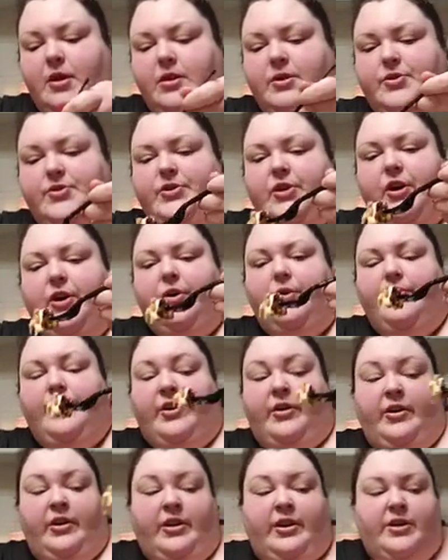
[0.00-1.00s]
So they're
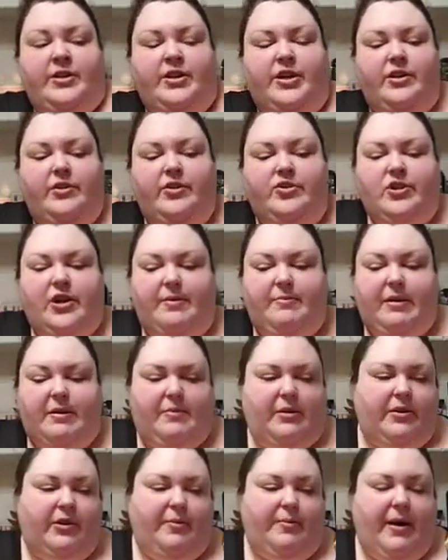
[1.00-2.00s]
going to continue to try to make
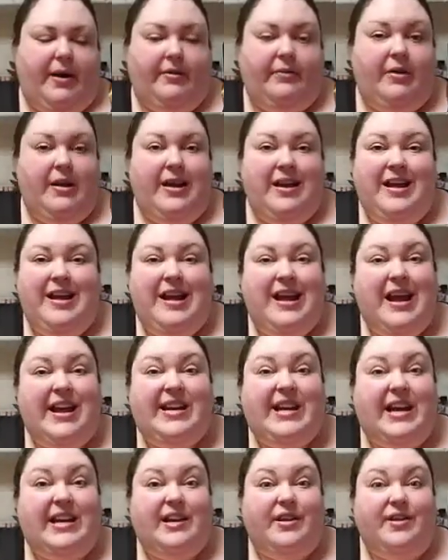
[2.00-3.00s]
me look bad in
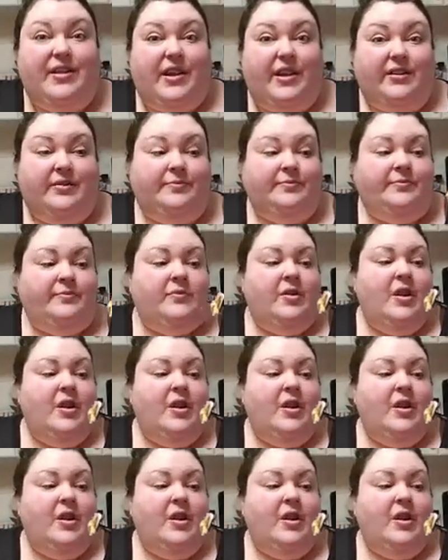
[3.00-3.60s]
anything.